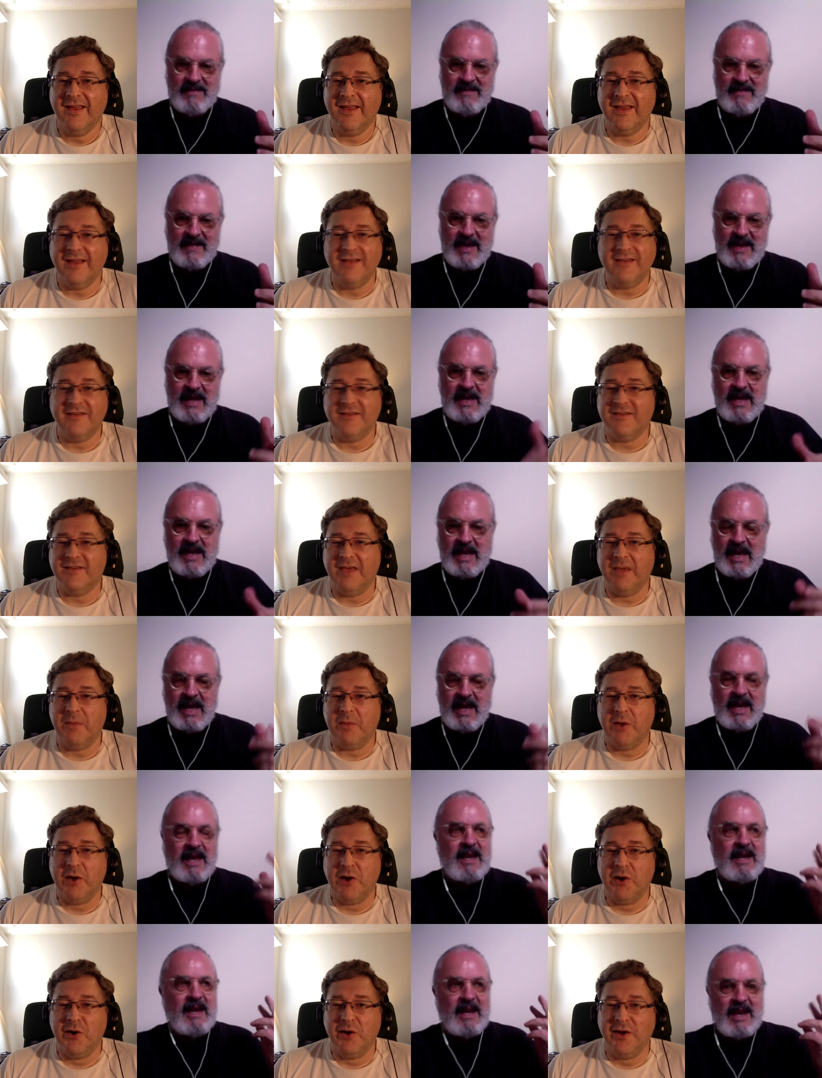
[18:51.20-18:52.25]
Speaker 1: and just he, keep
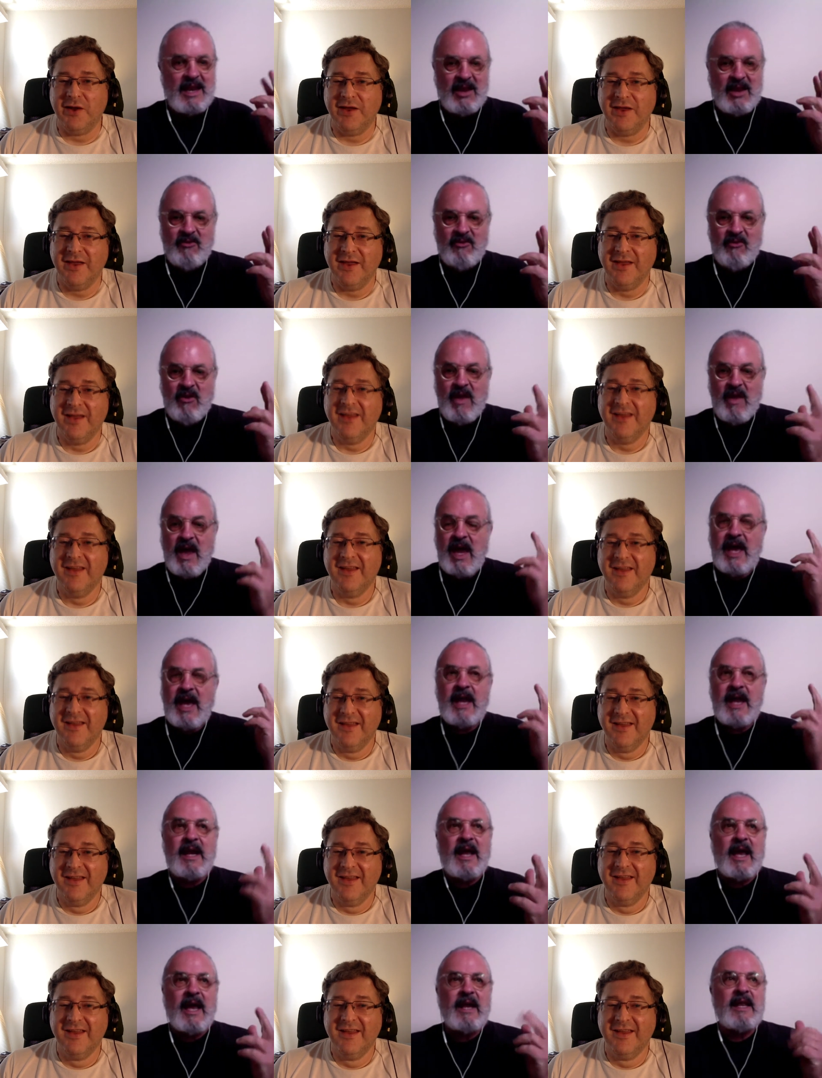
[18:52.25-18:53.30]
going.
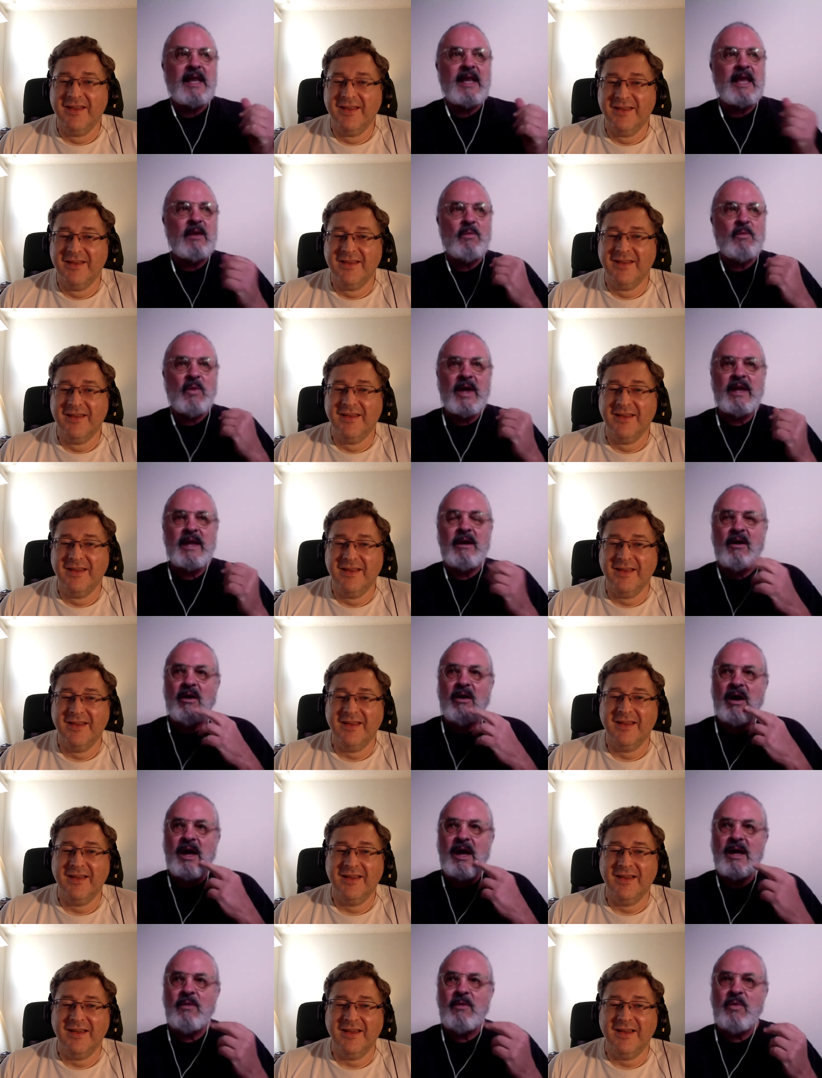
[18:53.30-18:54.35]
And and he went
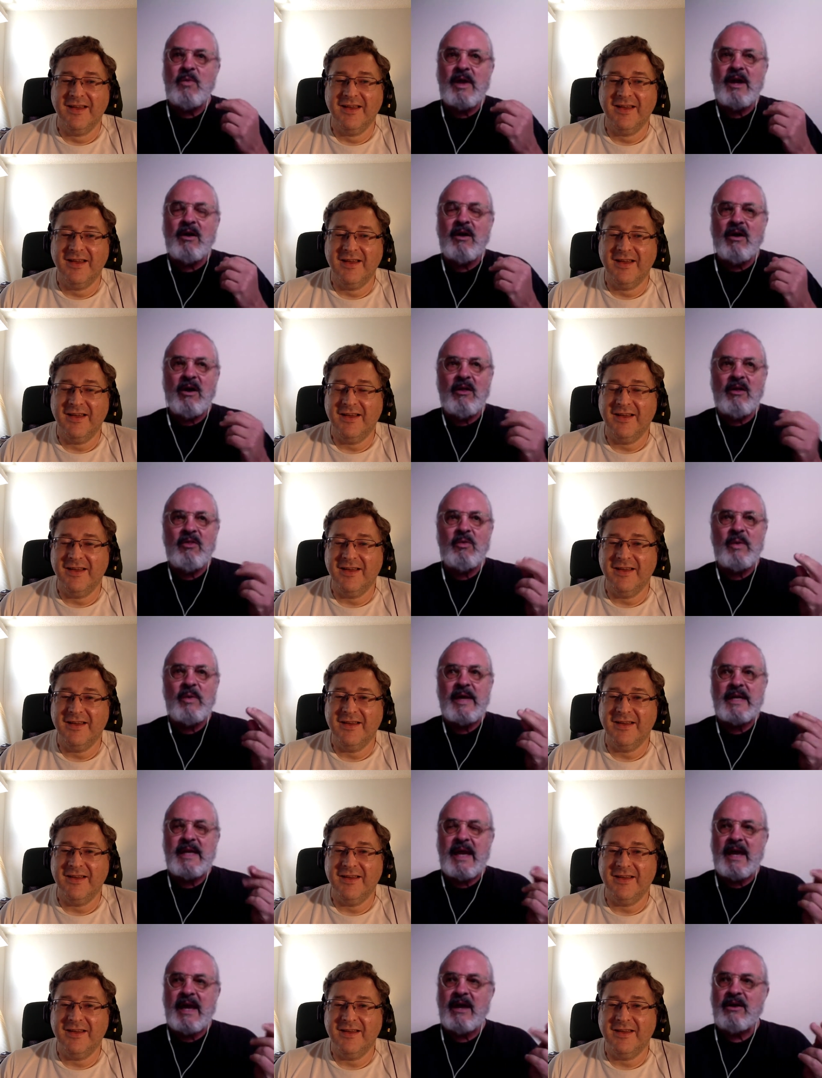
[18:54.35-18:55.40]
uh, he went all the way
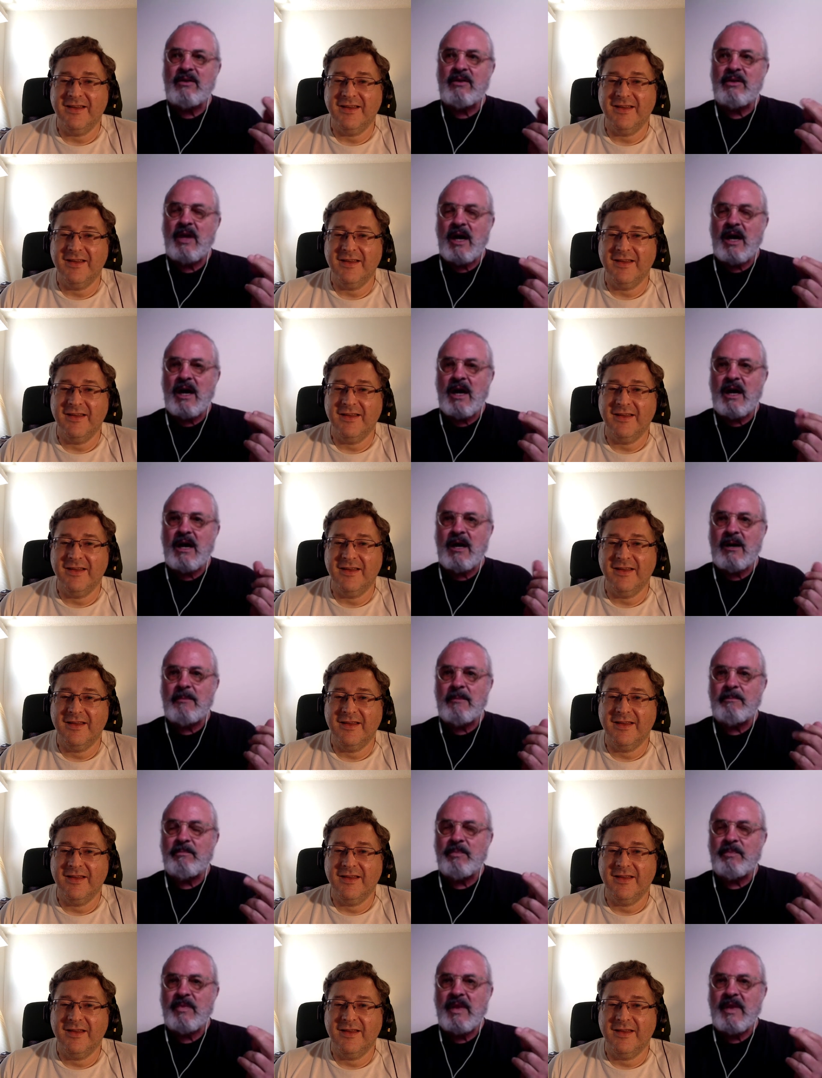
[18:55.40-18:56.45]
down.
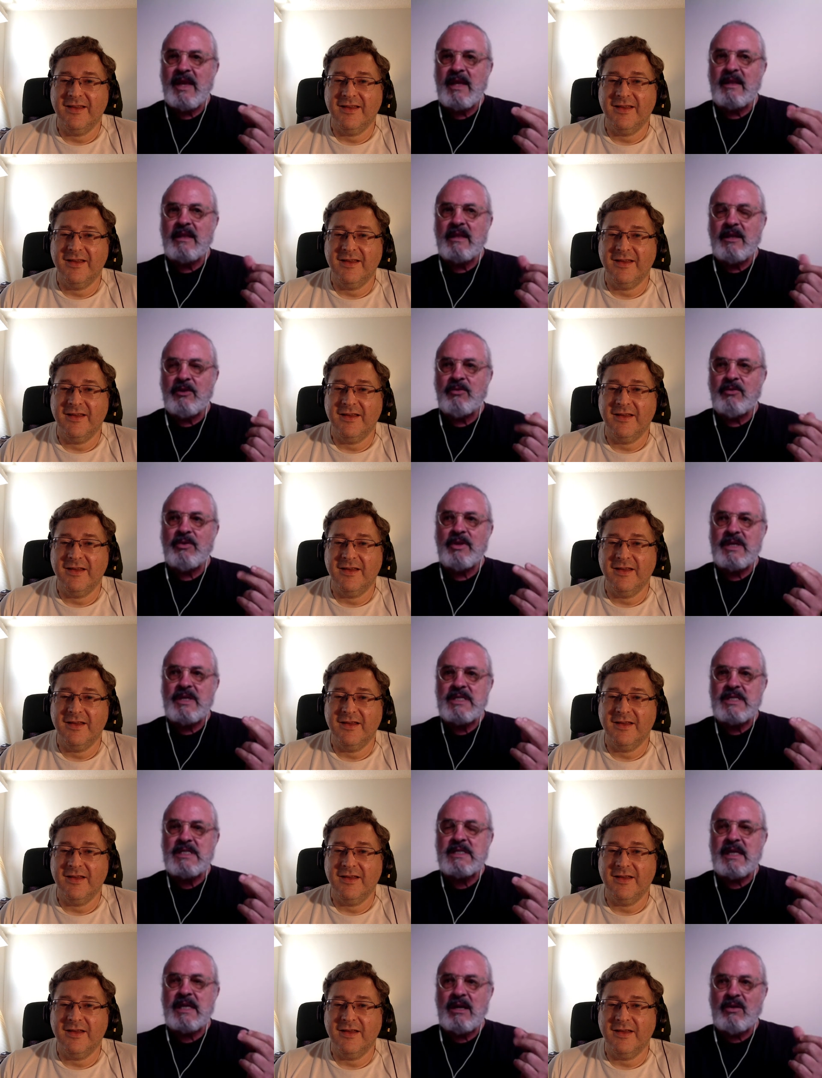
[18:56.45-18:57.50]
Um, he literally
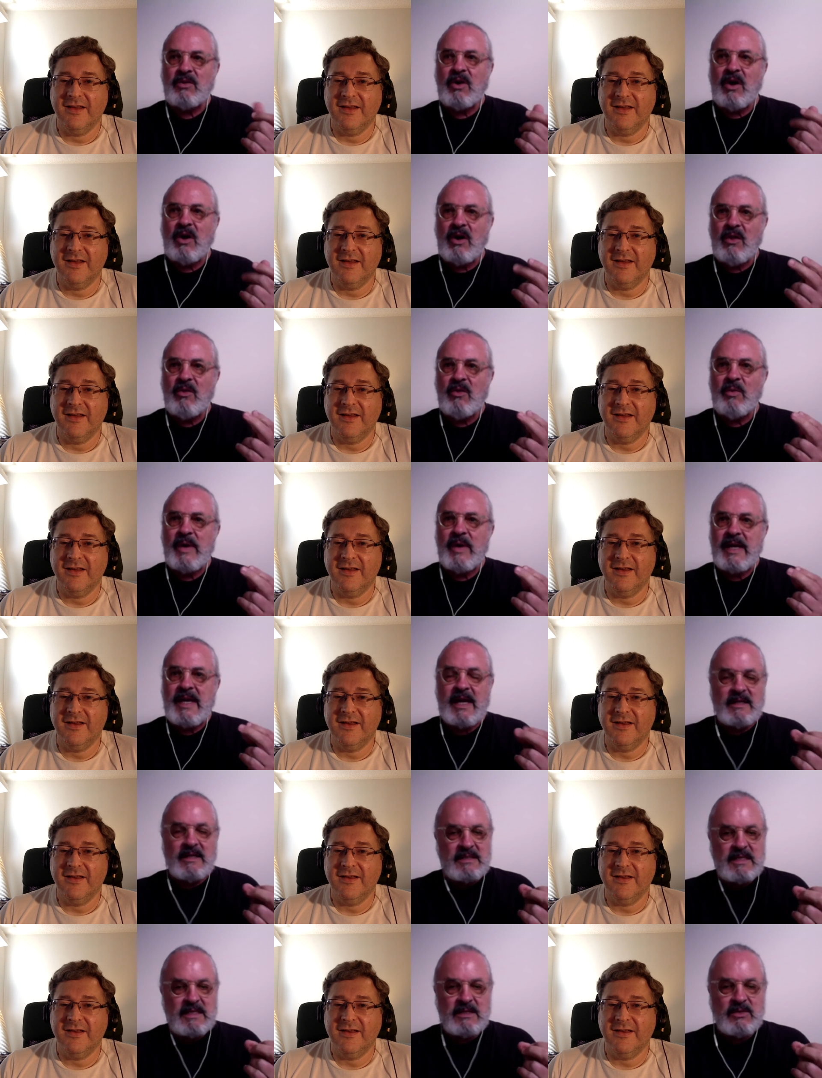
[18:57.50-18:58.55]
sailed all the way
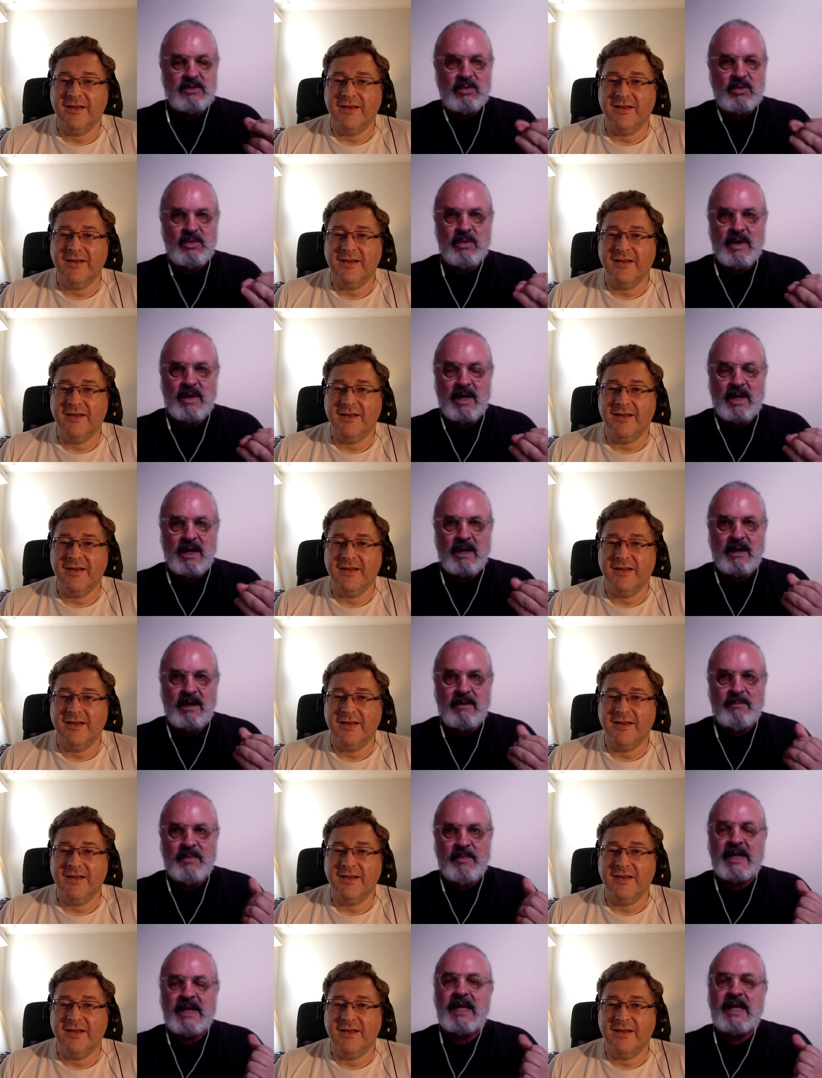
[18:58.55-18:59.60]
down to uh,
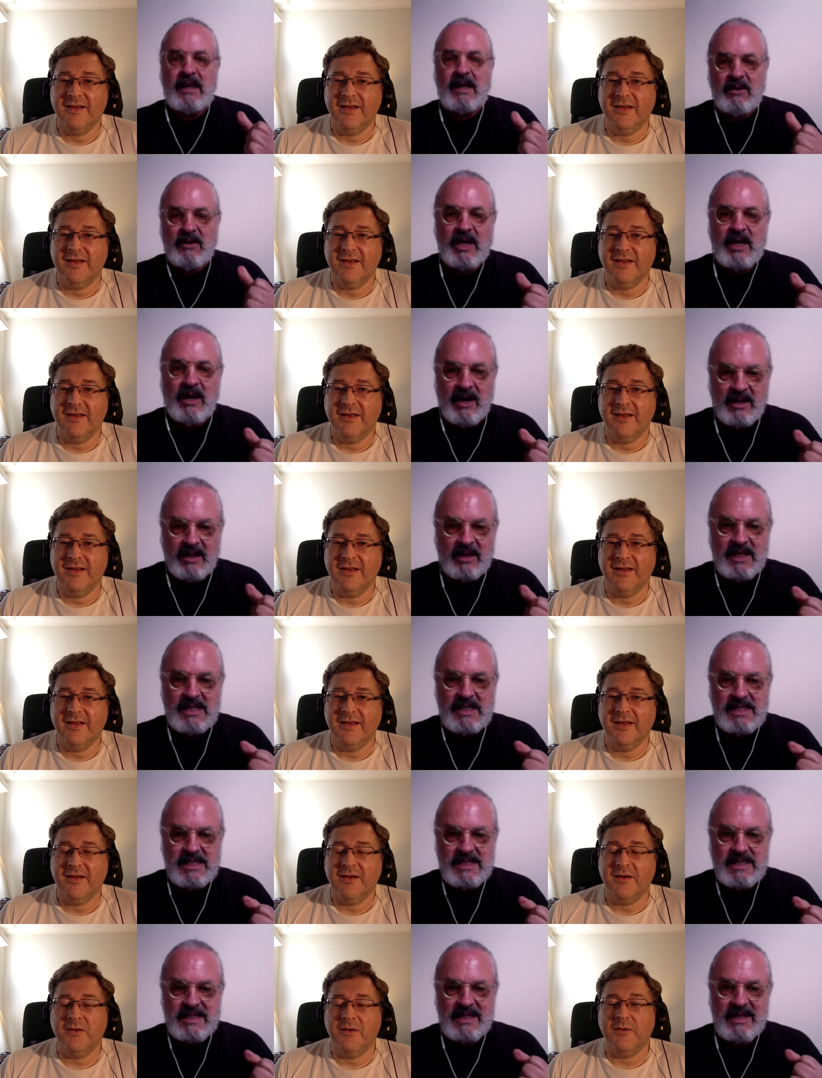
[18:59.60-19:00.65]
the Canary
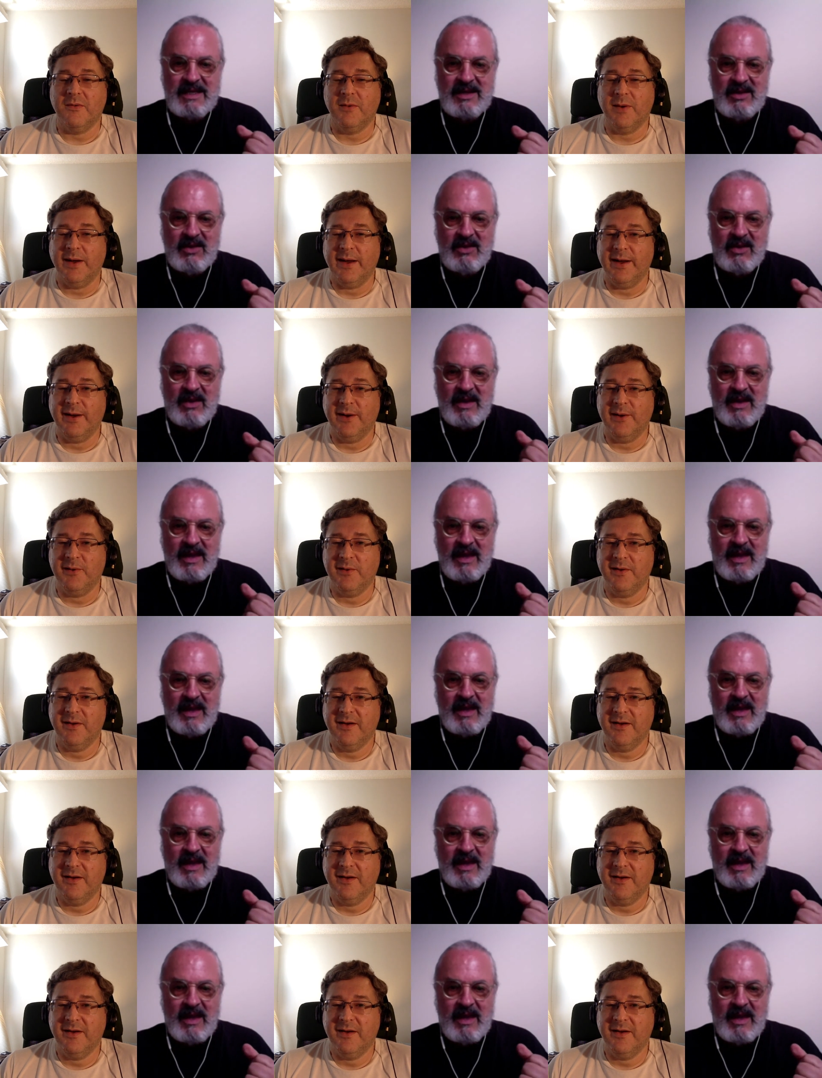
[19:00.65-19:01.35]
Islands. Wow,